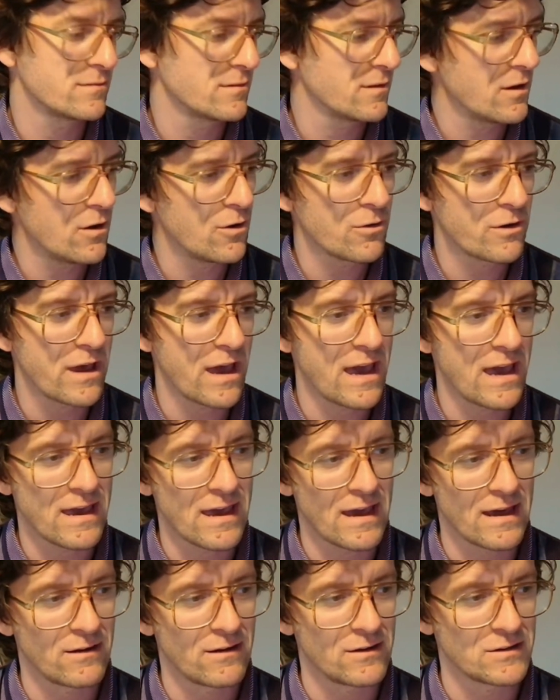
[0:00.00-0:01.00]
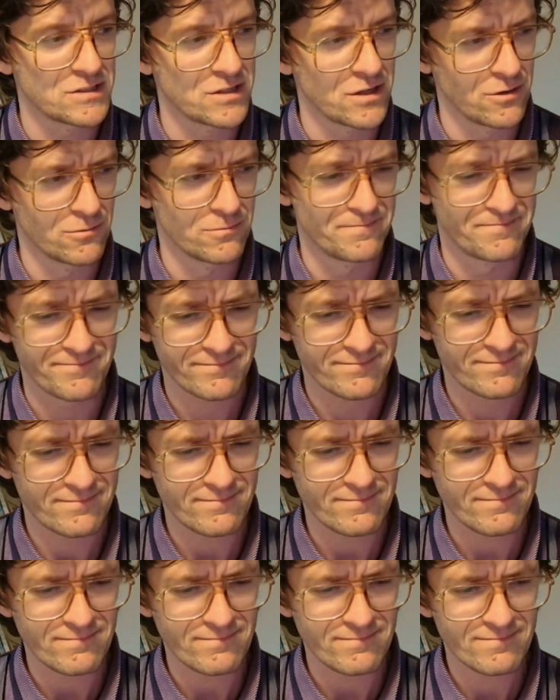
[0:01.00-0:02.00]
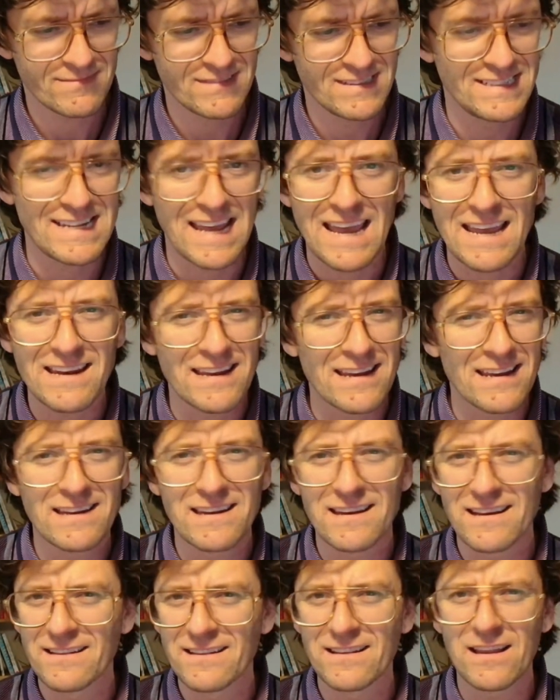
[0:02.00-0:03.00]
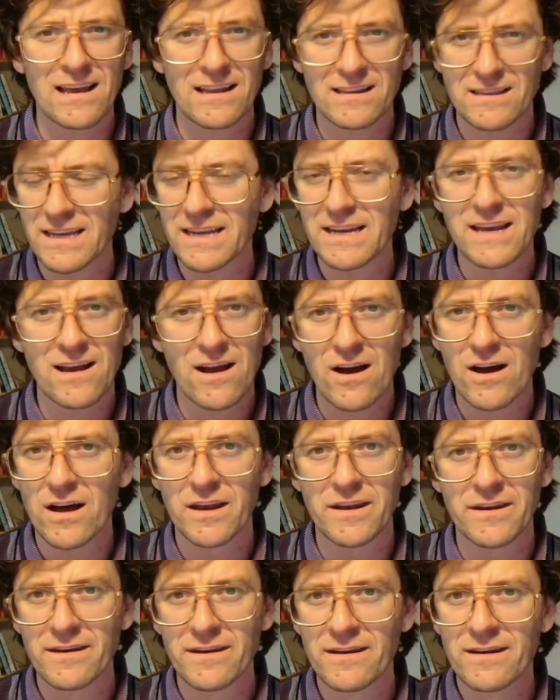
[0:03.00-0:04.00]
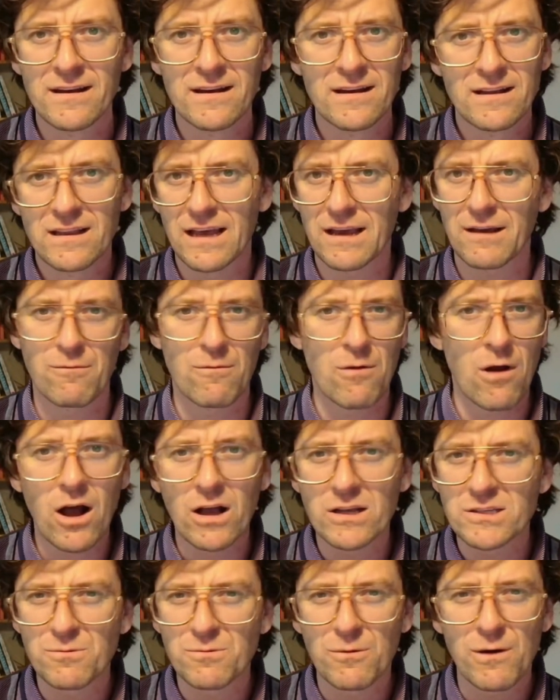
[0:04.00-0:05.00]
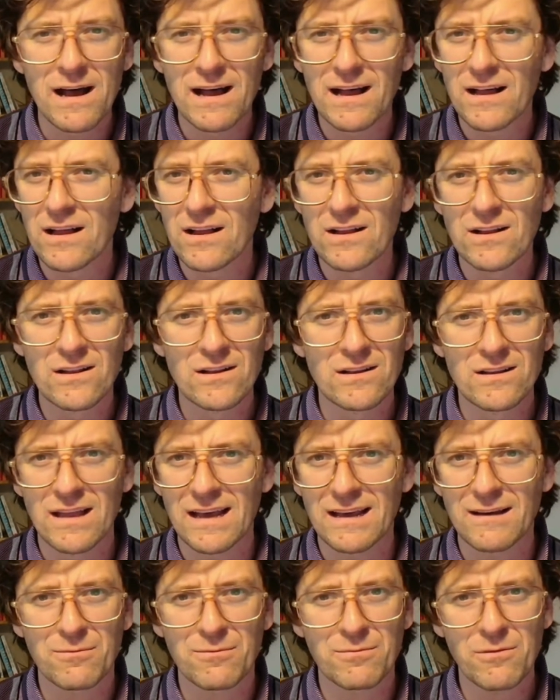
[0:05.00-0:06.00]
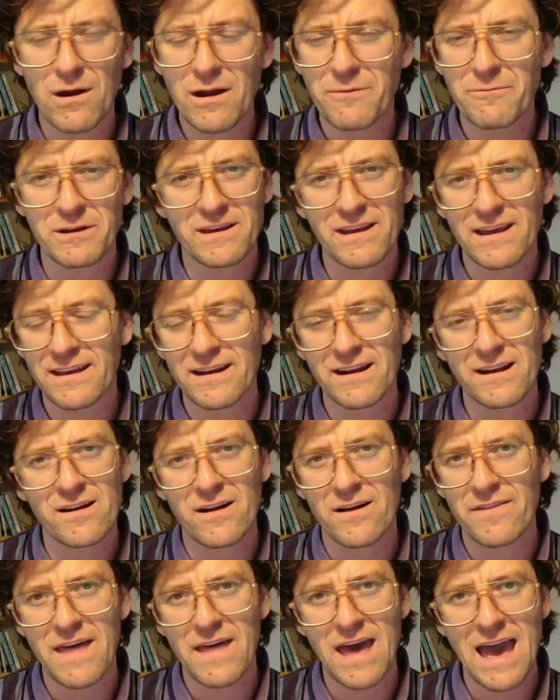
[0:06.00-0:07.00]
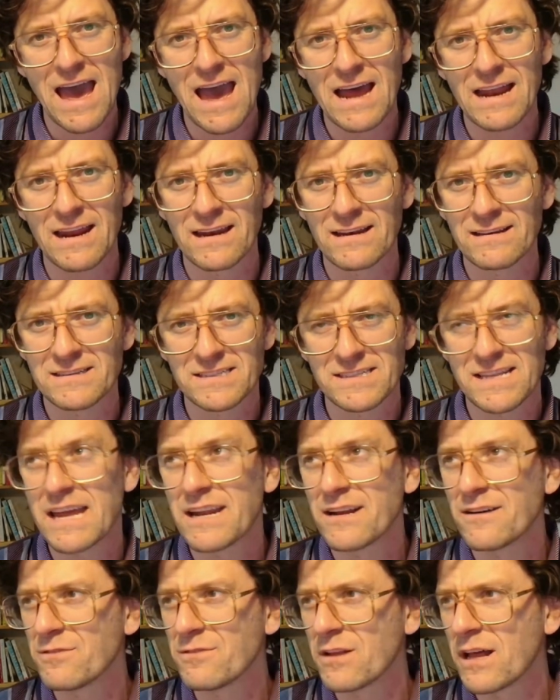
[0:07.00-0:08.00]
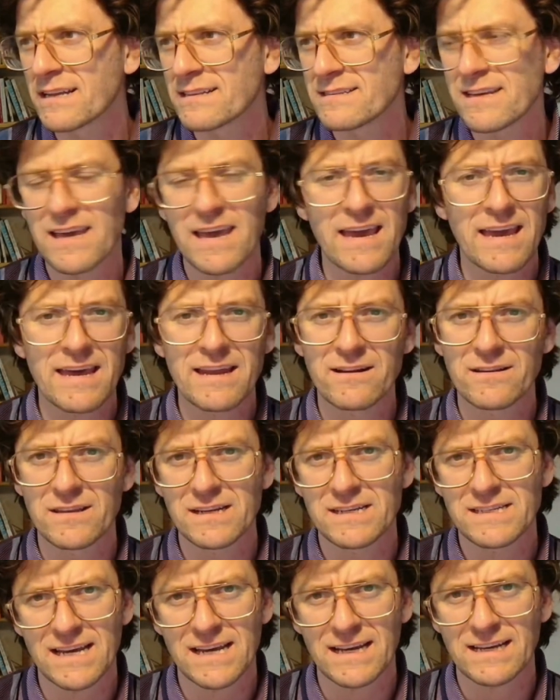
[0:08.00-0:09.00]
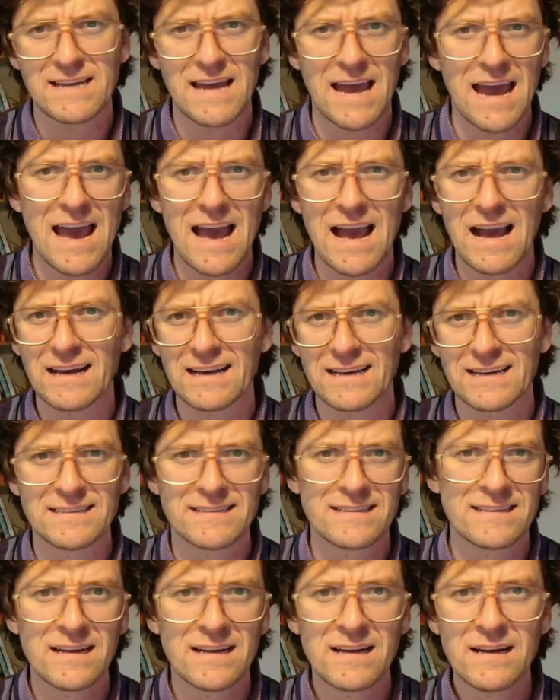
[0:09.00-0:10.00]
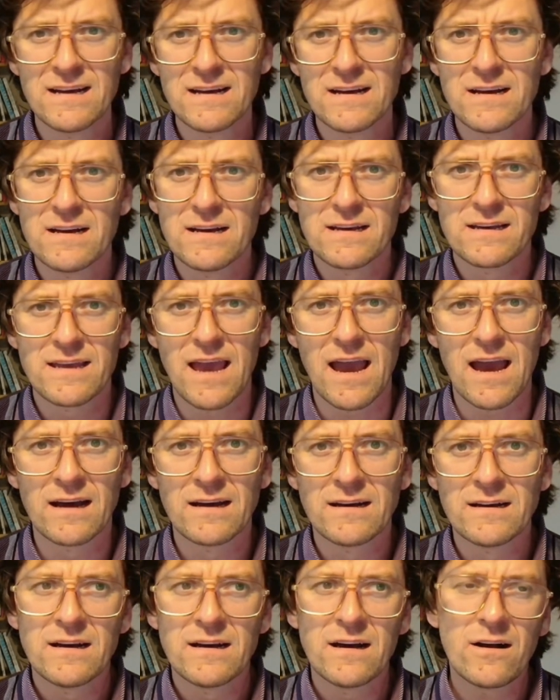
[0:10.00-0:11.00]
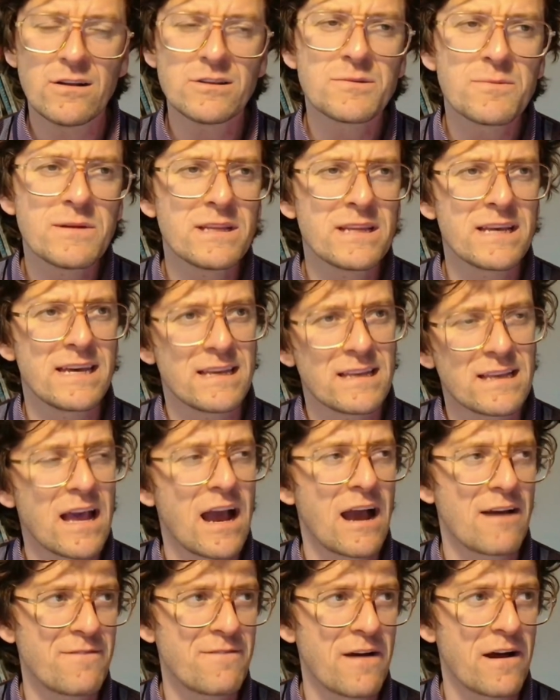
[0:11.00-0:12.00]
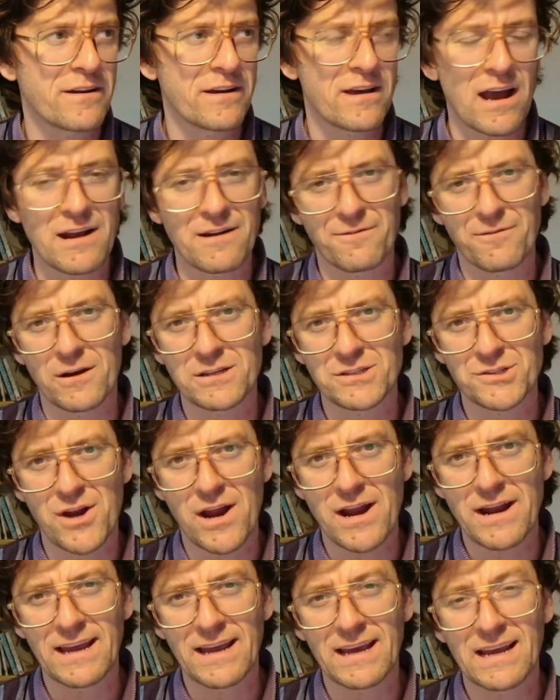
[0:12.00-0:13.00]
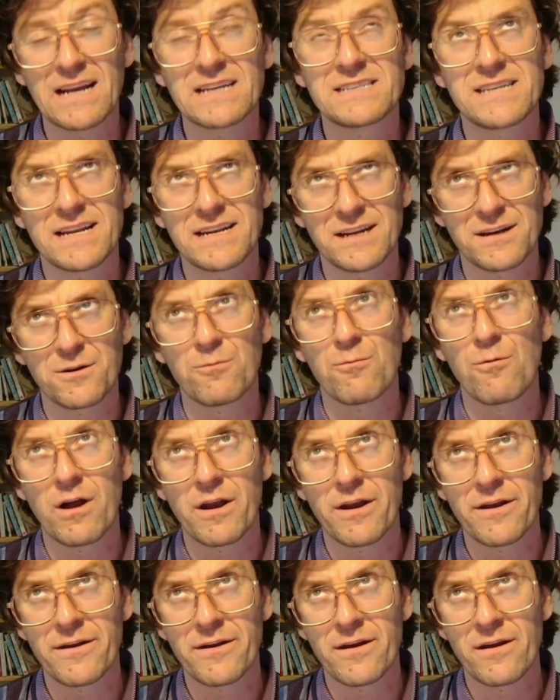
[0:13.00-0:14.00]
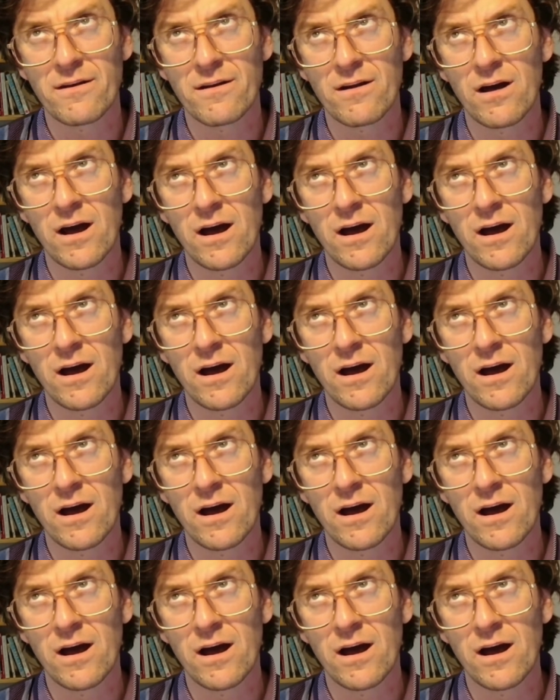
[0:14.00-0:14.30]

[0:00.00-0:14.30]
okay and also dated and like leaning on like Roswell. Like, why are we digging in on that instead of like digging in on the Tic Tac? And yeah, ultimately, I found it kind of frustrating. And I sent it to one